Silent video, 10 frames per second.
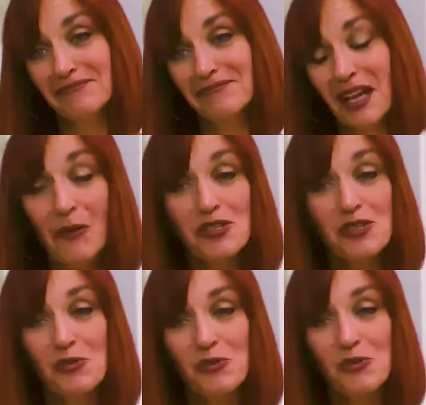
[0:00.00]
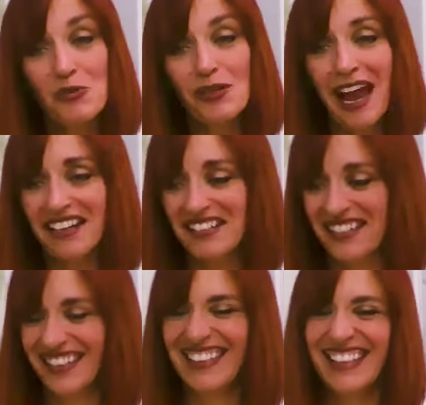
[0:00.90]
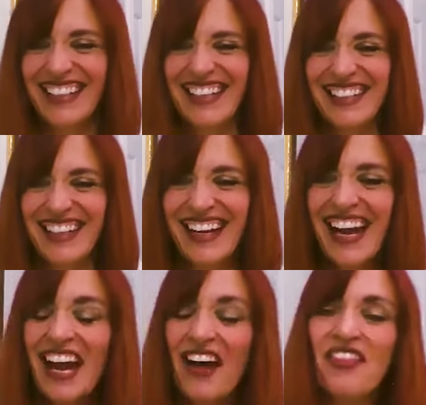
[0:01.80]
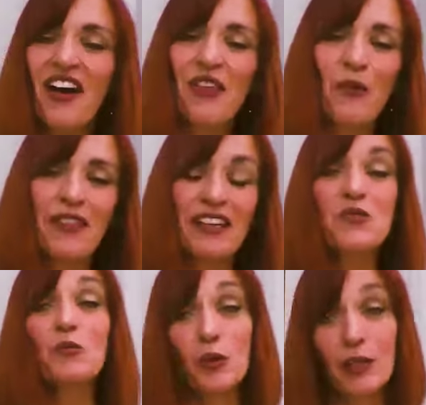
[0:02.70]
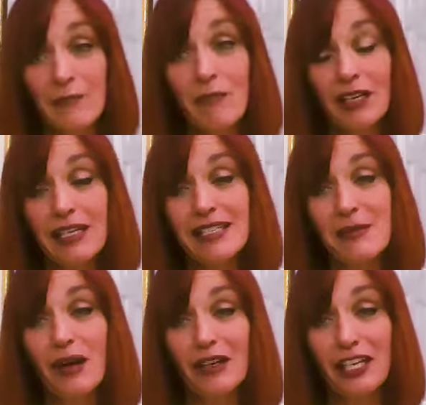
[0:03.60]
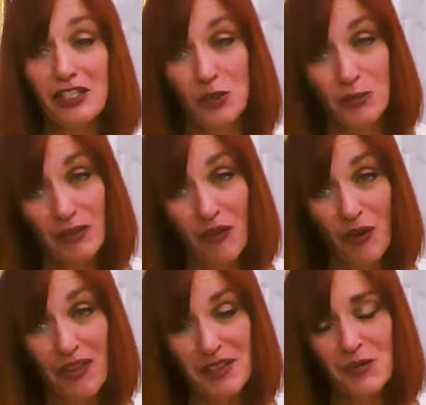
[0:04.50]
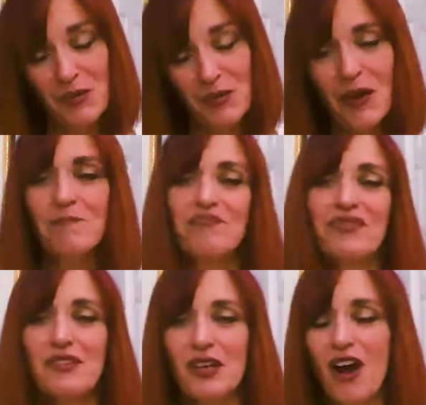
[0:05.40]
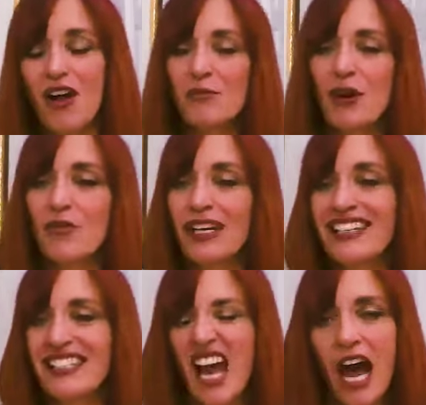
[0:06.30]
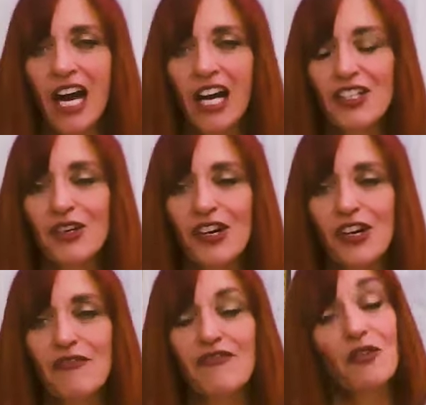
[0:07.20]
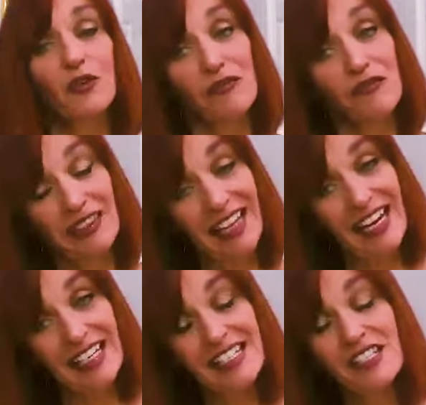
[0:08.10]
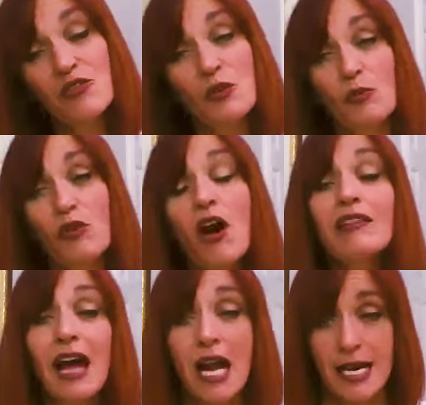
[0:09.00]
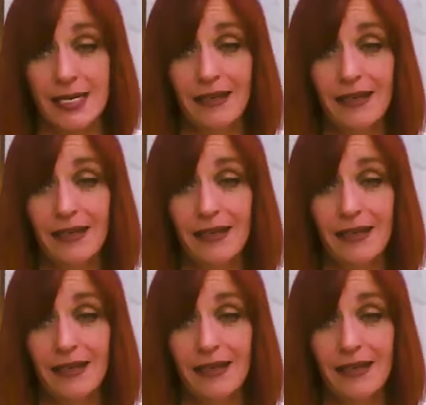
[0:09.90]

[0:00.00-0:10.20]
I was too relaxed. The other one that's really monkey see, monkey do before this one, collarbone, is under. For ladies, there's a bra line.